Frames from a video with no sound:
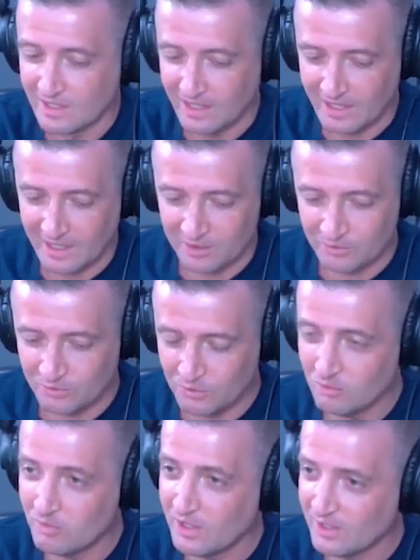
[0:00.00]
And
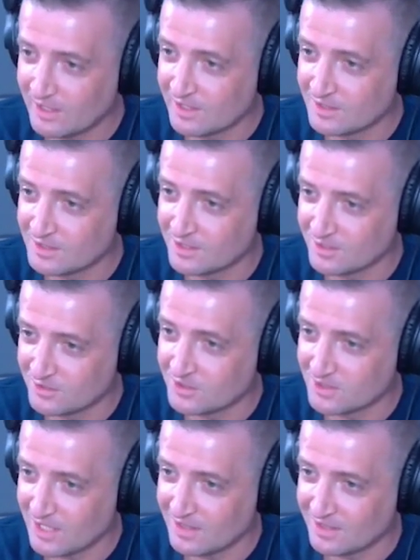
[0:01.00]
few Americans
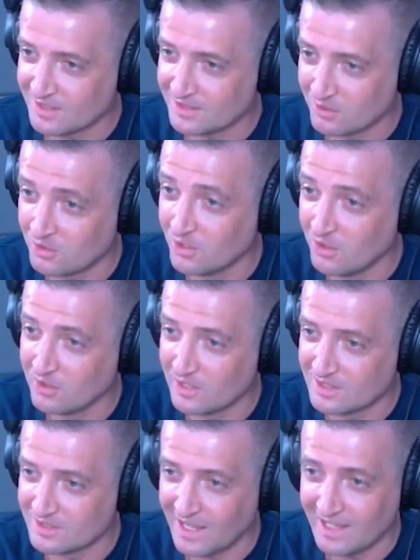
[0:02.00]
understand this or know
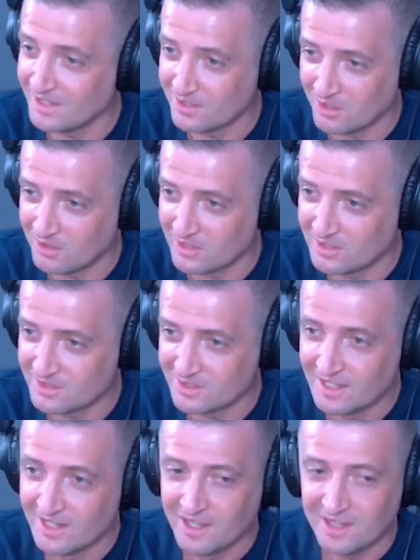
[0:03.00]
this. I didn't know this.
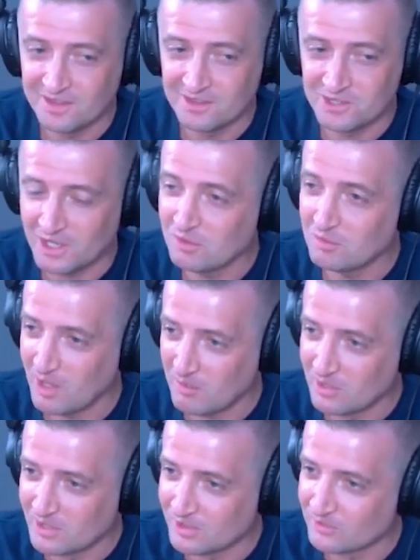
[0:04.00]
Czech
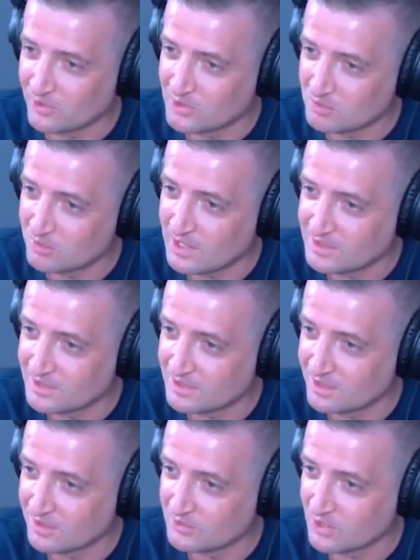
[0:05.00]
Republic, the first
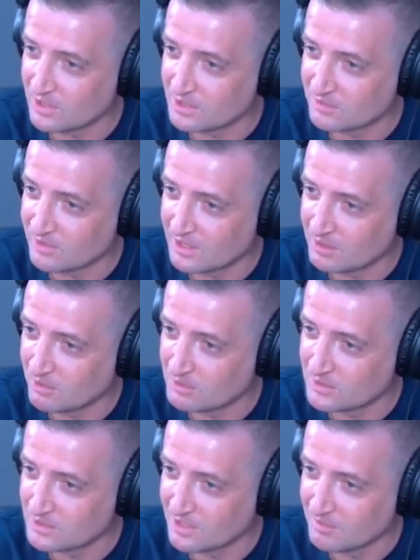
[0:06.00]
president of Czechoslovakia, what
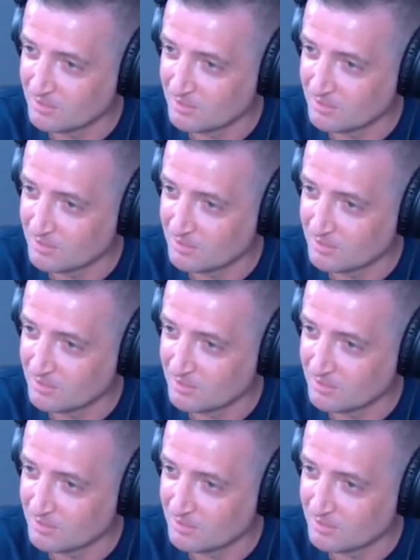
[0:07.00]
was his name?